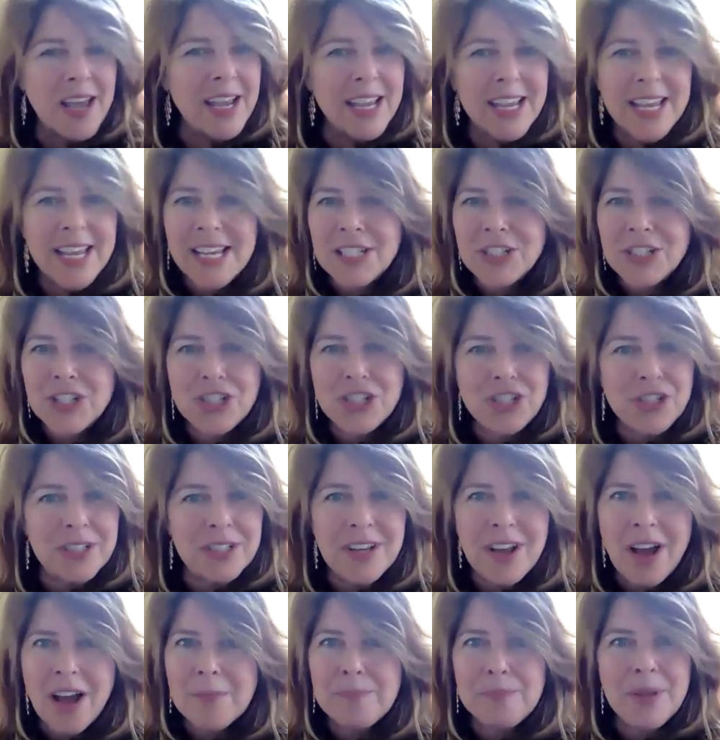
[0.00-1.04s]
He
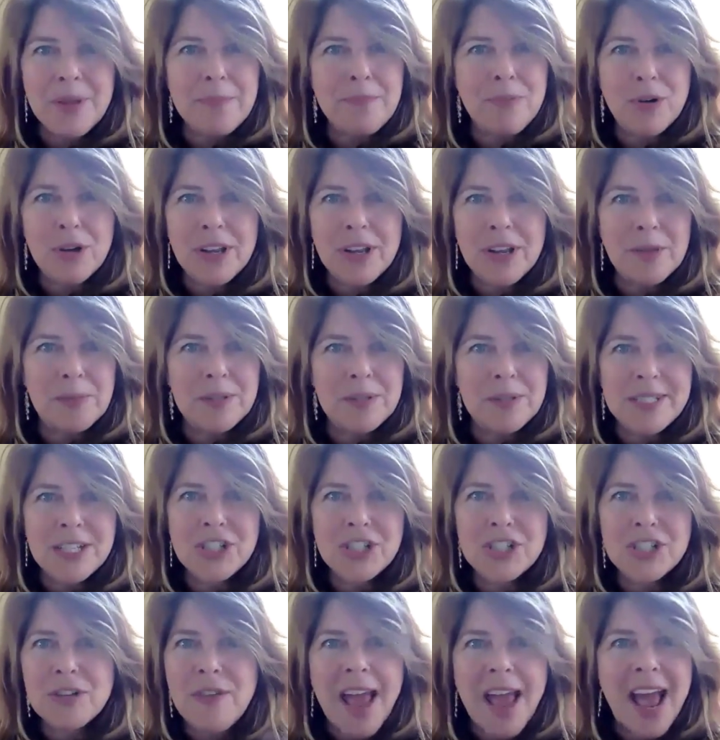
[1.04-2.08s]
should not be put in the
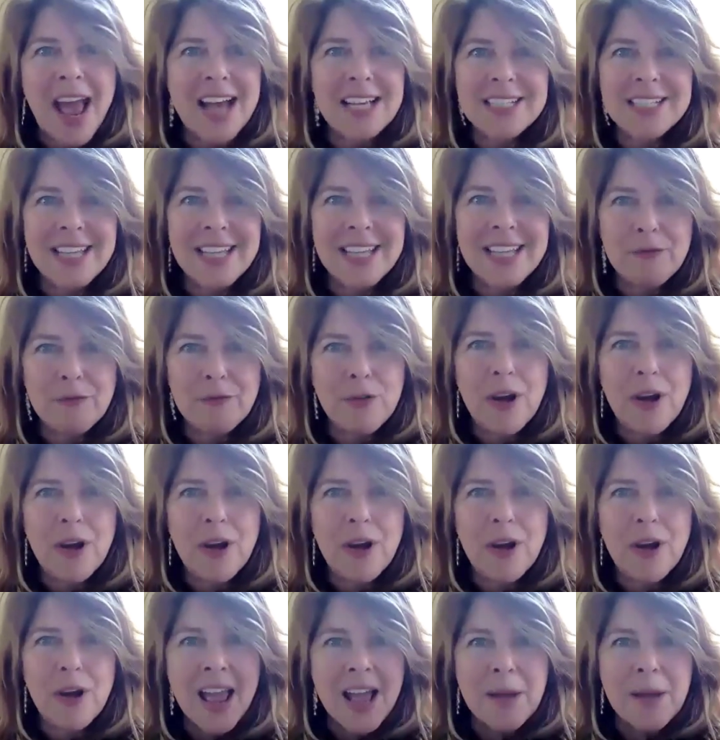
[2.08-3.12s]
position of asking for
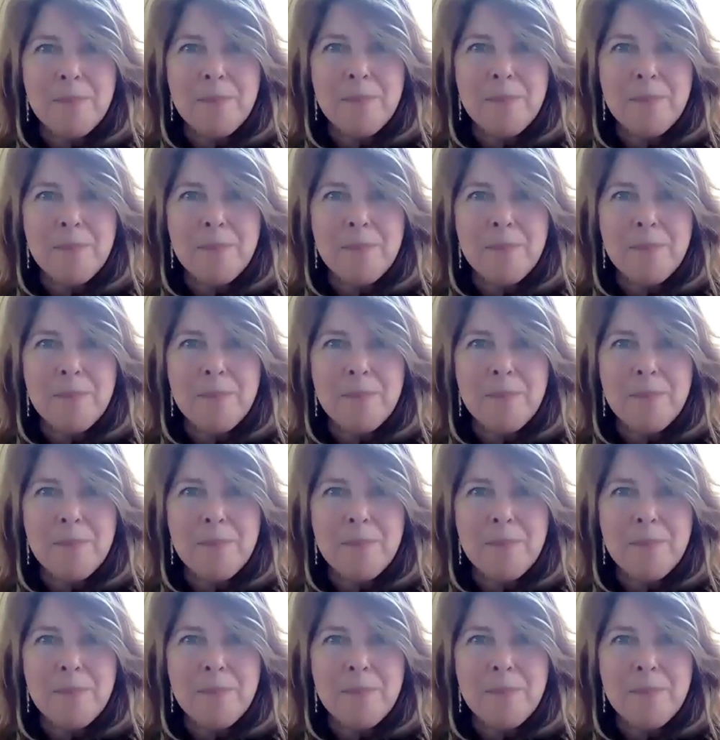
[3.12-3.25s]
a